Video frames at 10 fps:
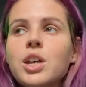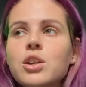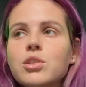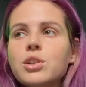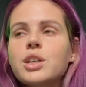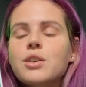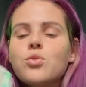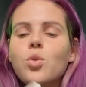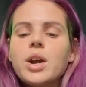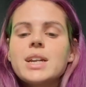you're looking
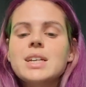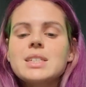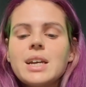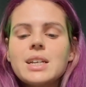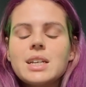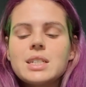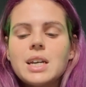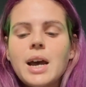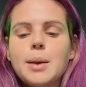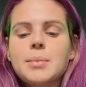for an exciting
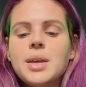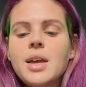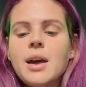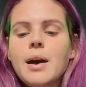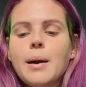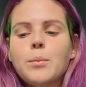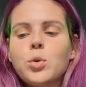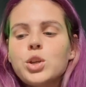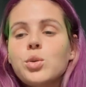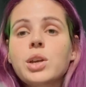time um,
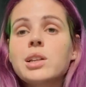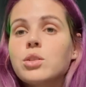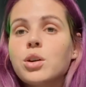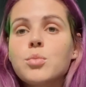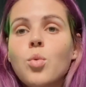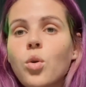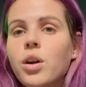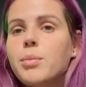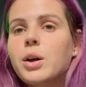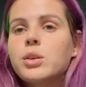where you can learn more
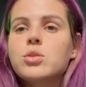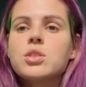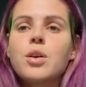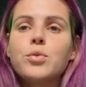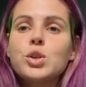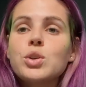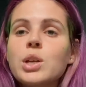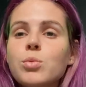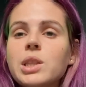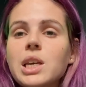about yourself, where you
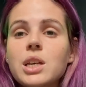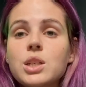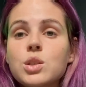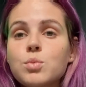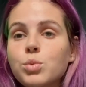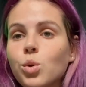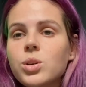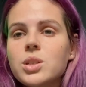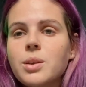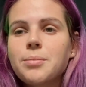can really
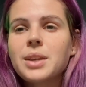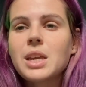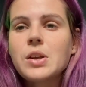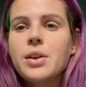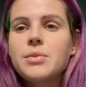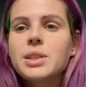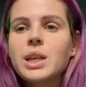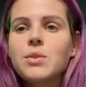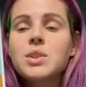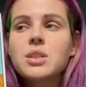explore something here. I feel
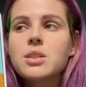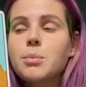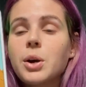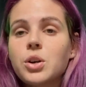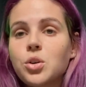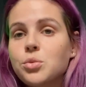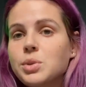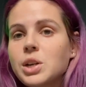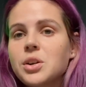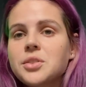like if this is about a
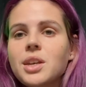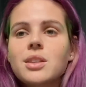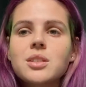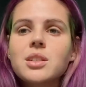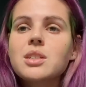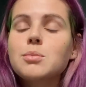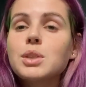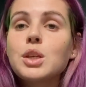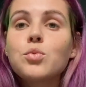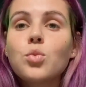career, then this is
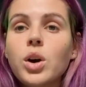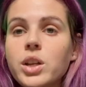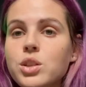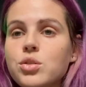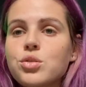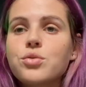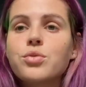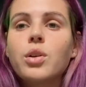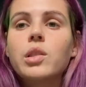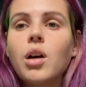something you've wanted to do
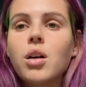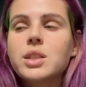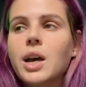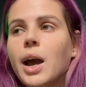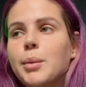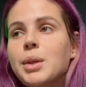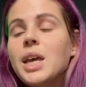for a long time